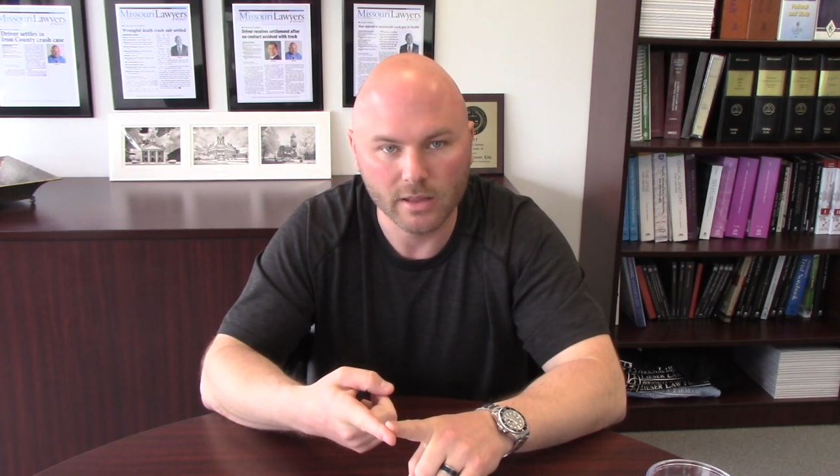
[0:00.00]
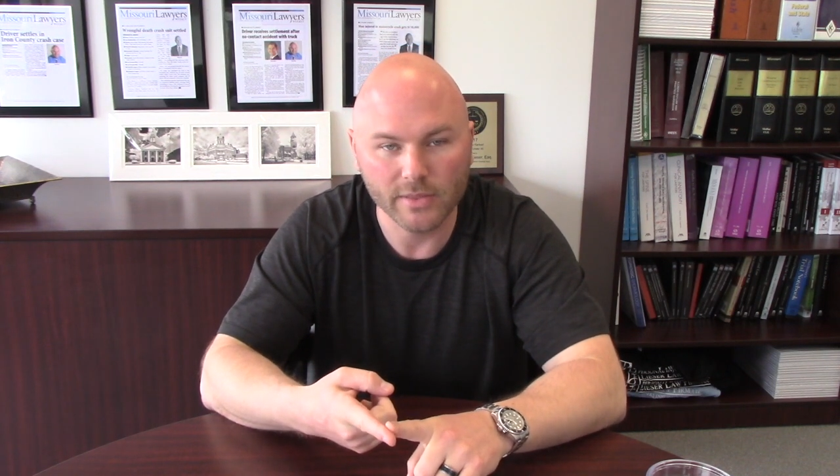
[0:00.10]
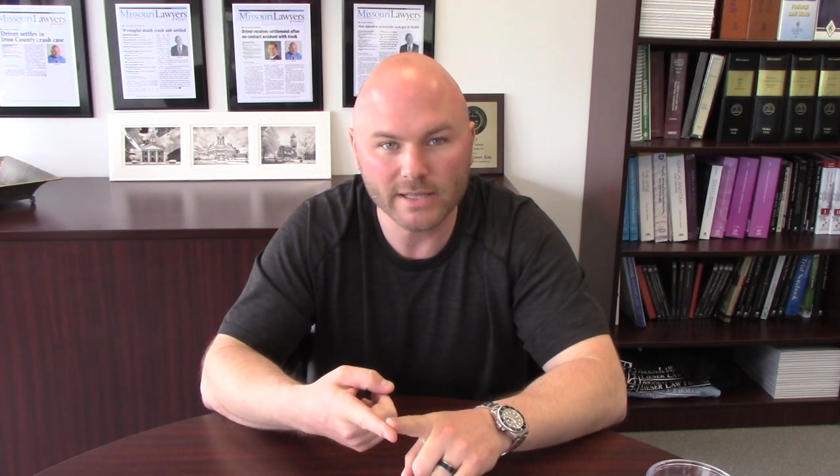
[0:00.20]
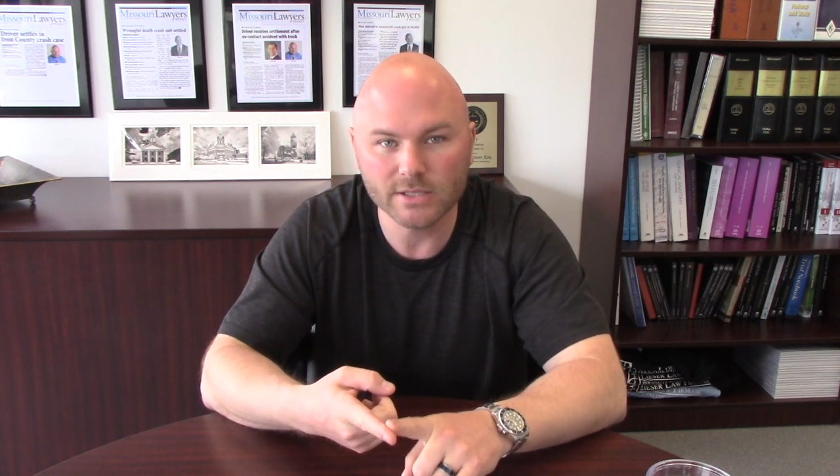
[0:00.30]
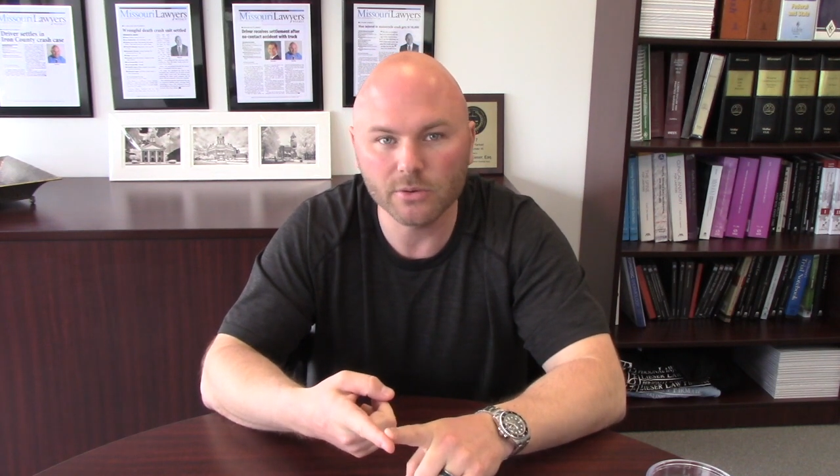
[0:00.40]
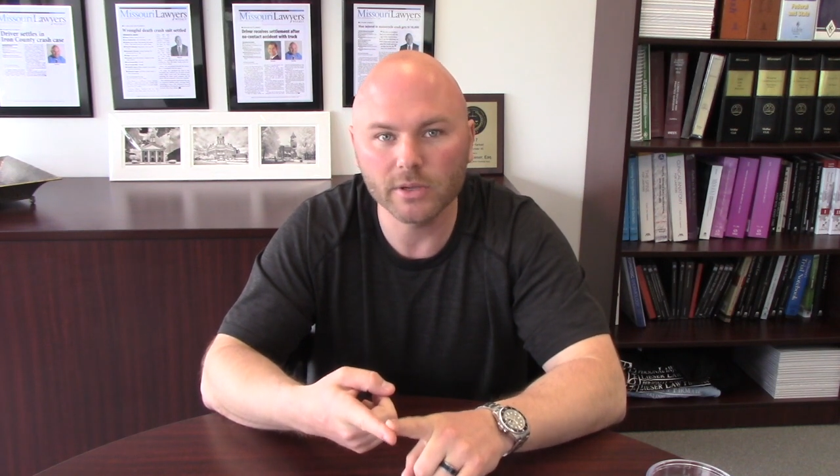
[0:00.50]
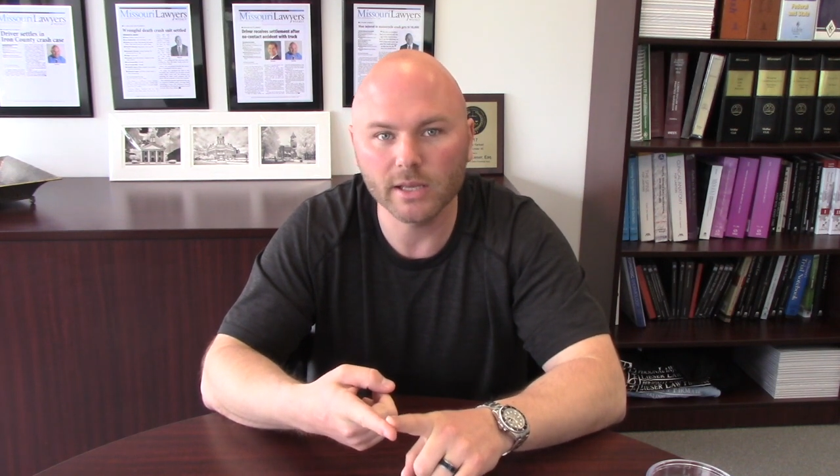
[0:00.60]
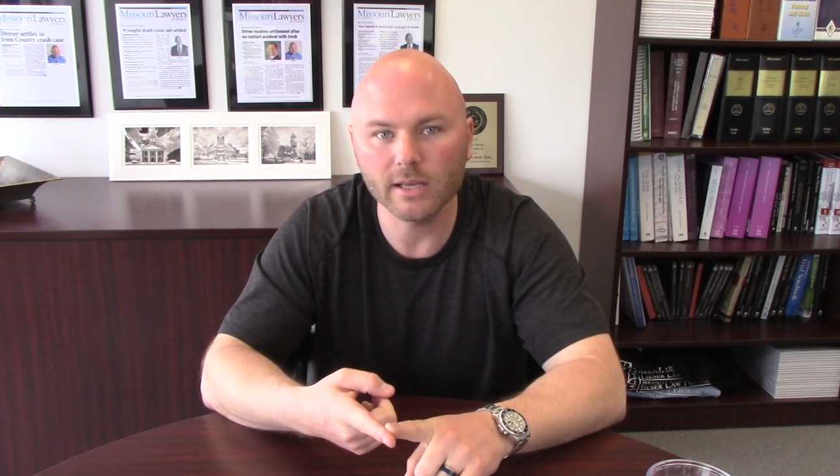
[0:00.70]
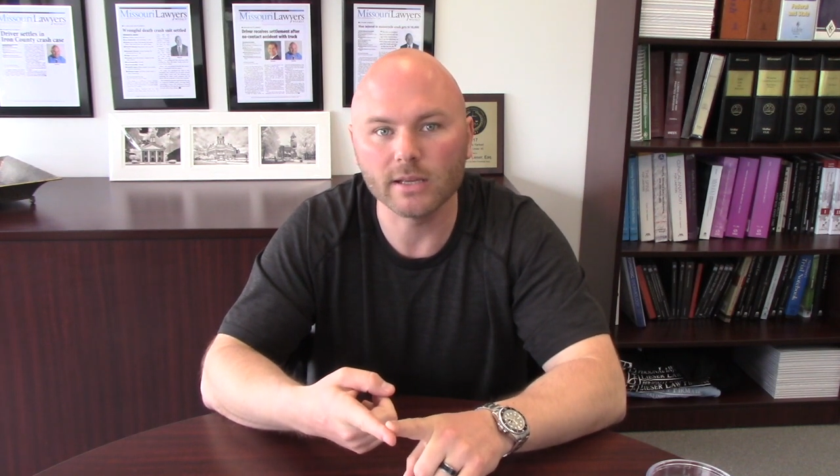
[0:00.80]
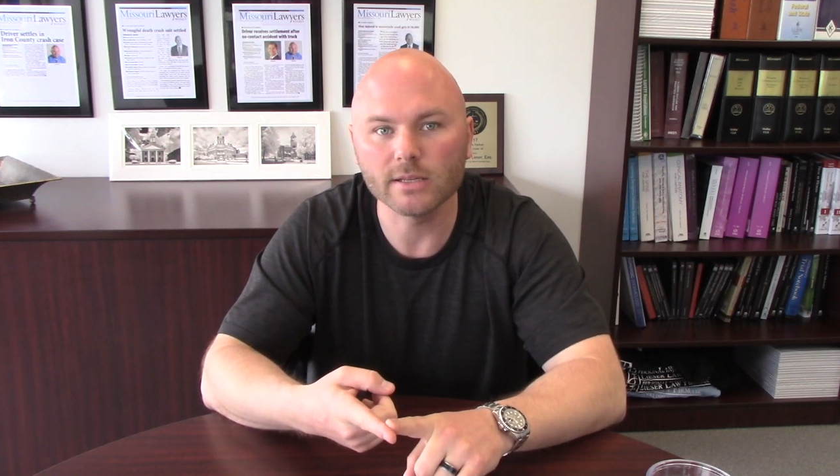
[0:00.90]
that's
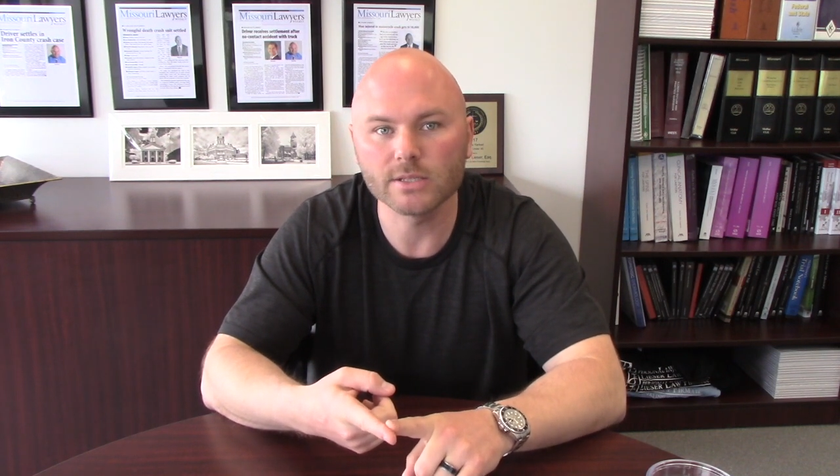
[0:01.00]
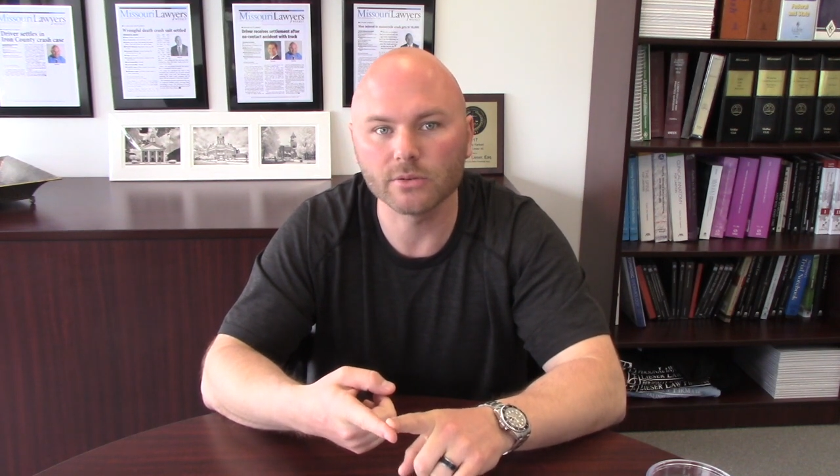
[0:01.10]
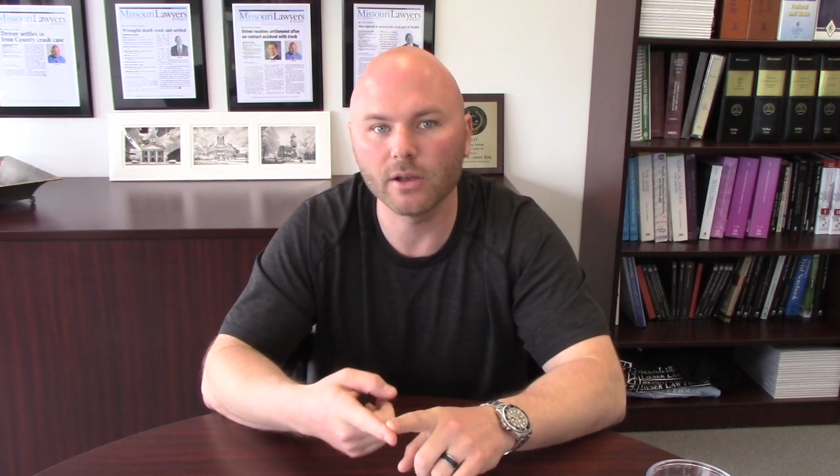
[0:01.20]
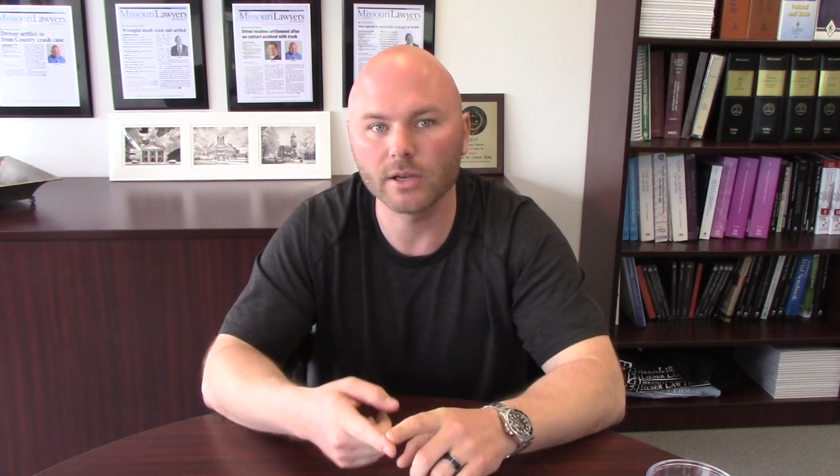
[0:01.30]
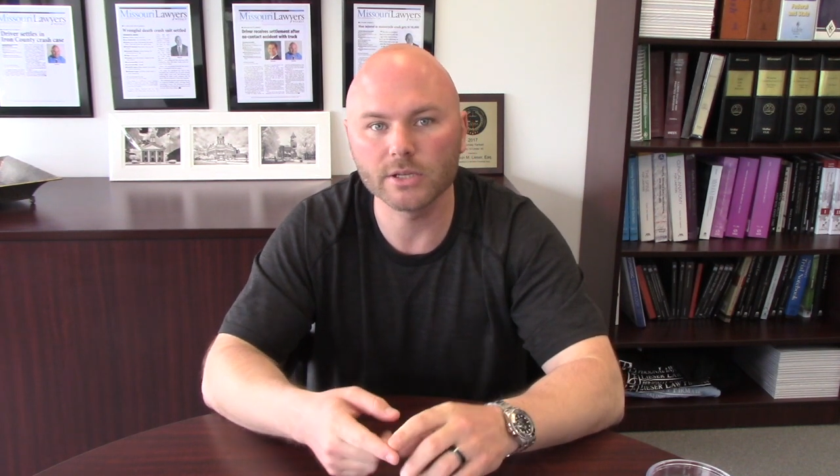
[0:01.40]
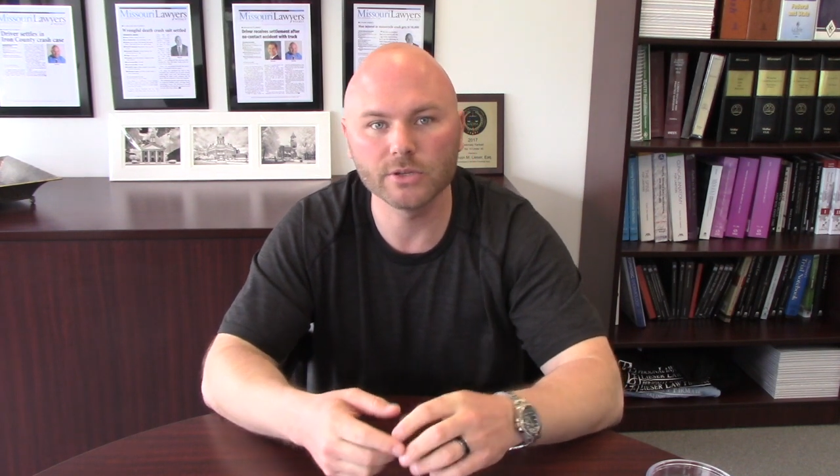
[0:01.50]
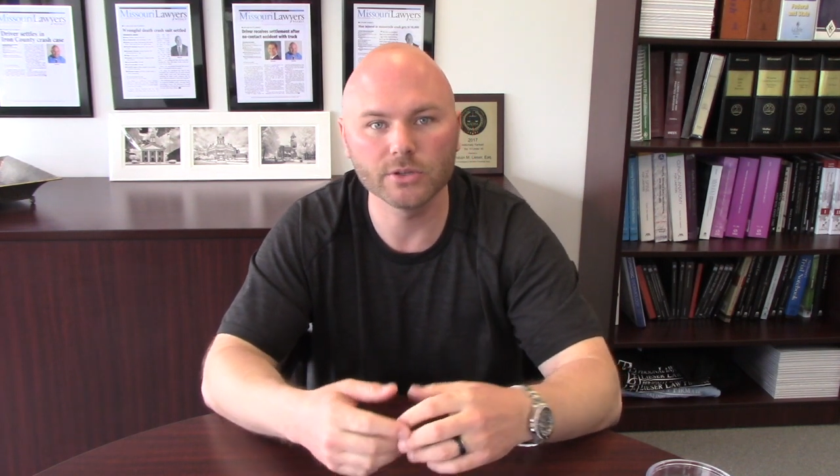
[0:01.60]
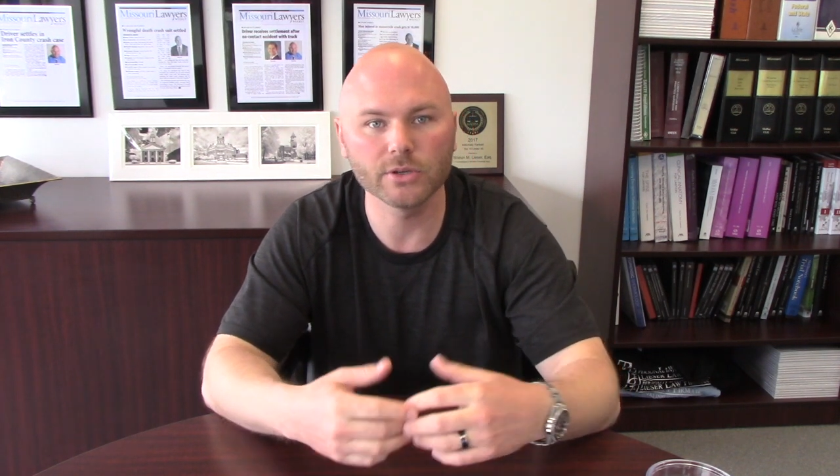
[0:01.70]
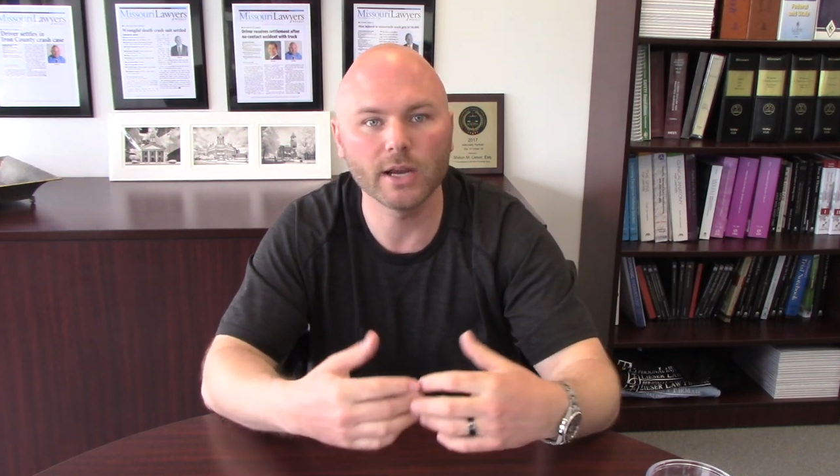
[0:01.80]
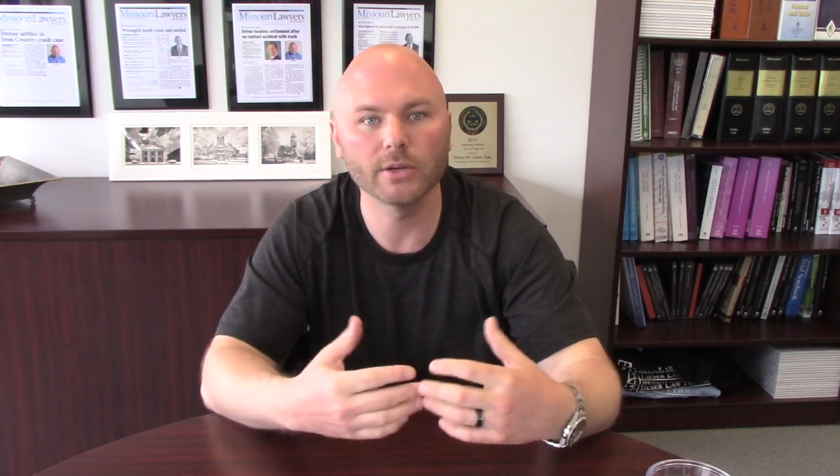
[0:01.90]
okay so long as you're trying